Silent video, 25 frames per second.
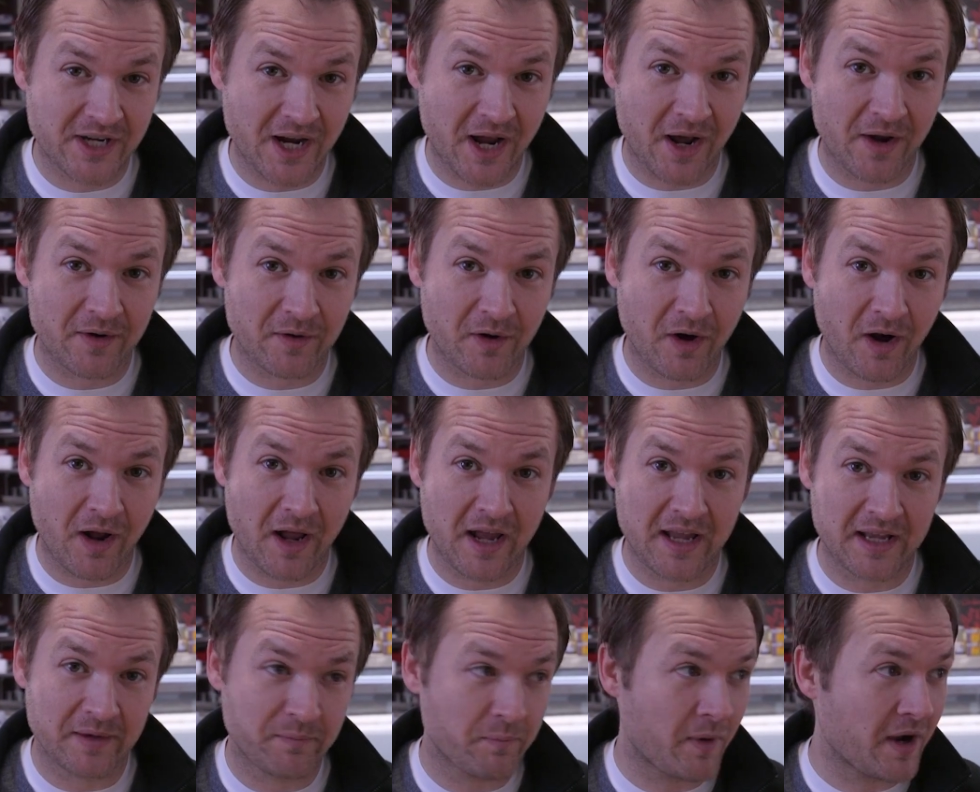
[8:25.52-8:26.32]
chowder
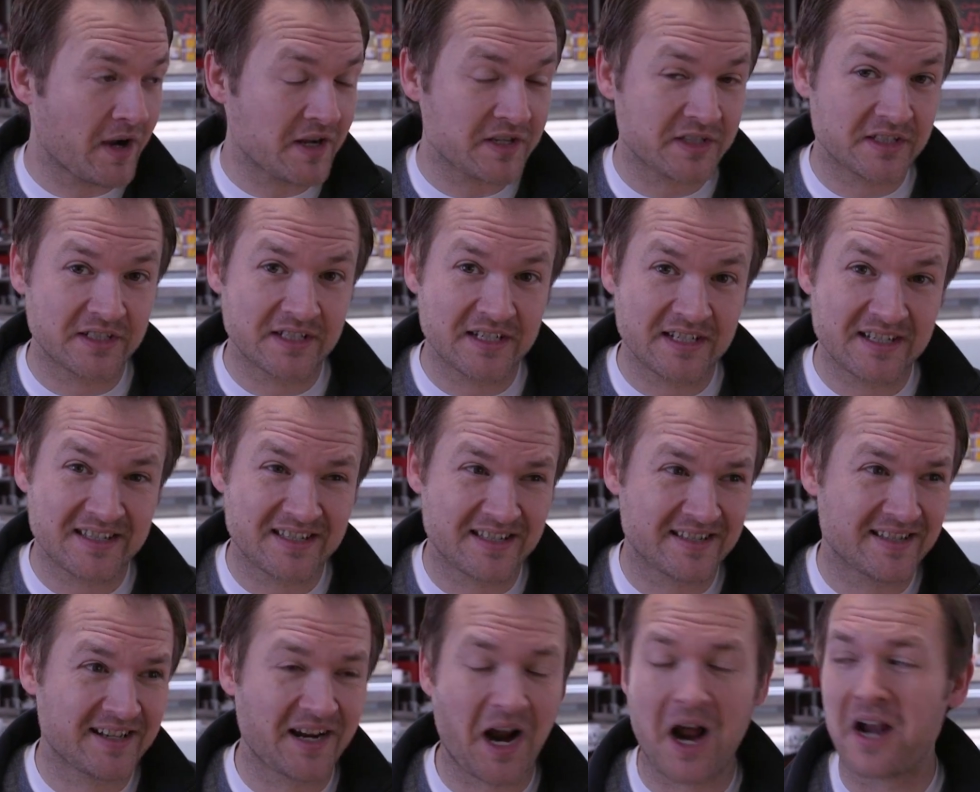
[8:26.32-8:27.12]
in Boston
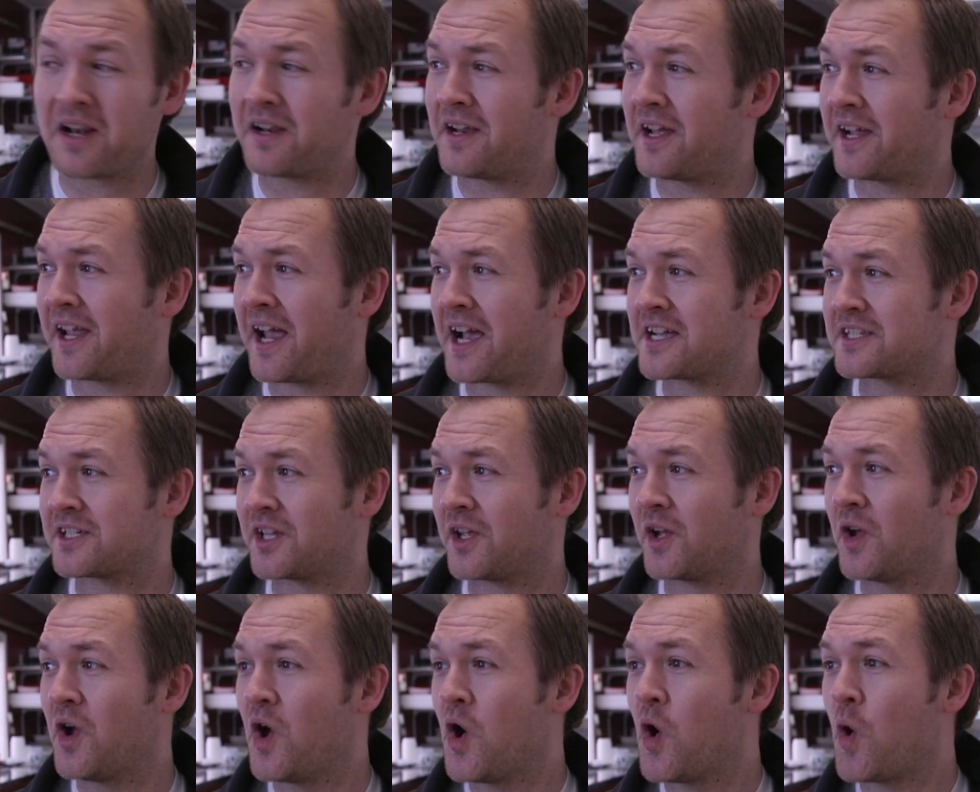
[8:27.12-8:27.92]
is kind of like
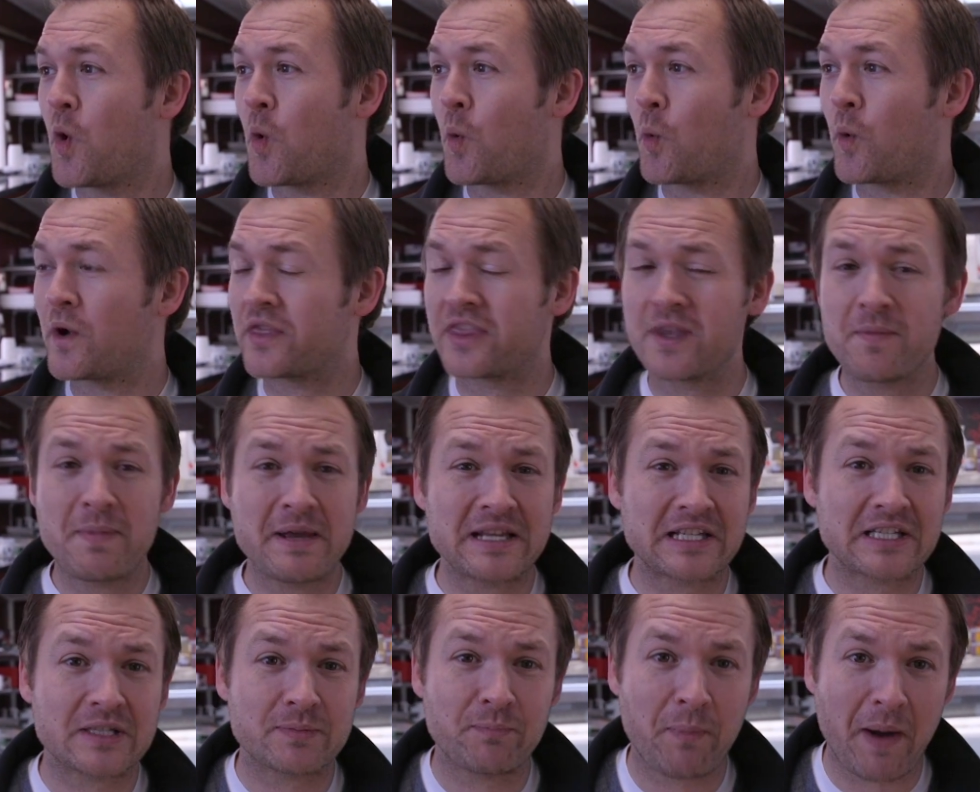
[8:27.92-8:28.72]
asking what the
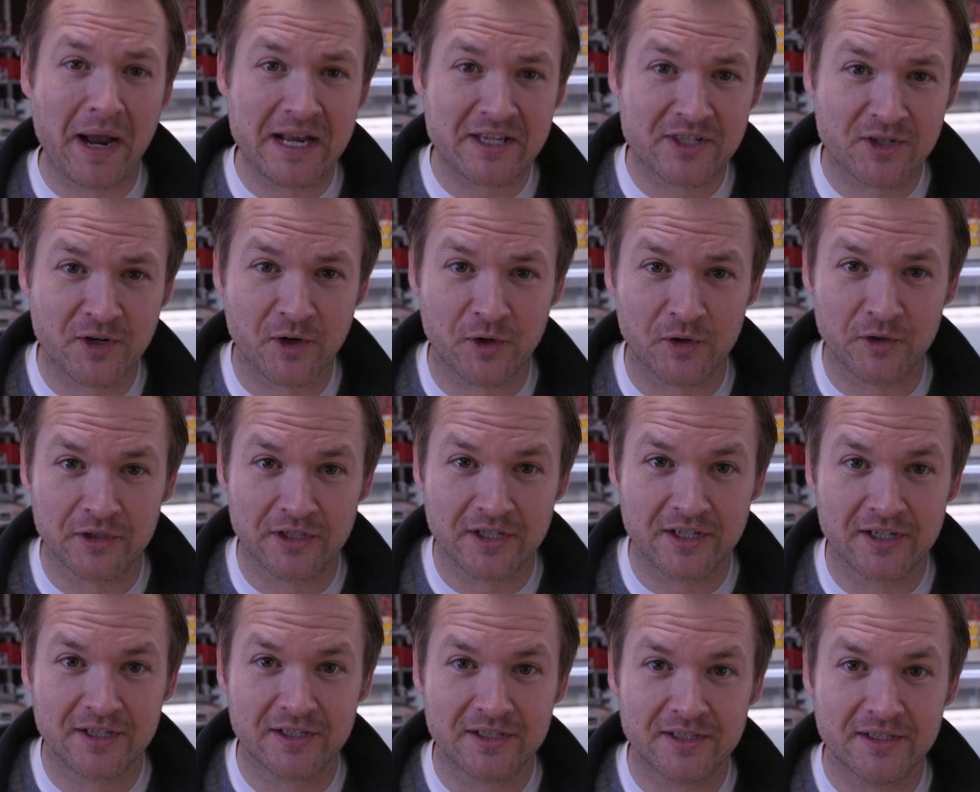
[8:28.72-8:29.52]
best Spice Girl
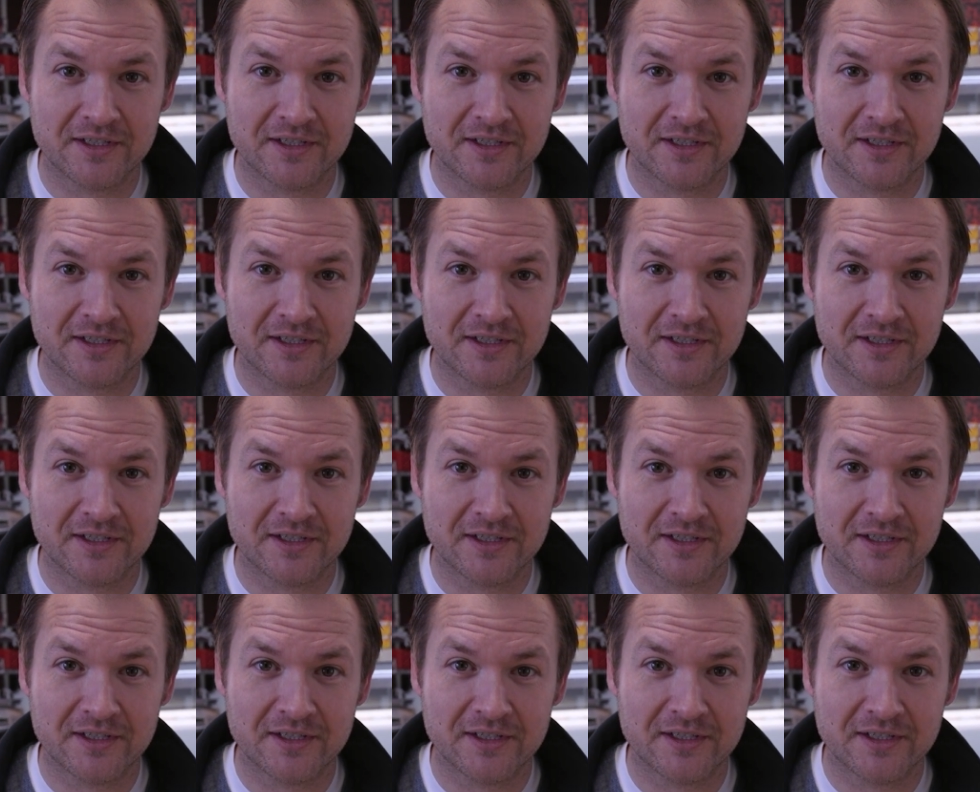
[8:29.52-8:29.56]
is.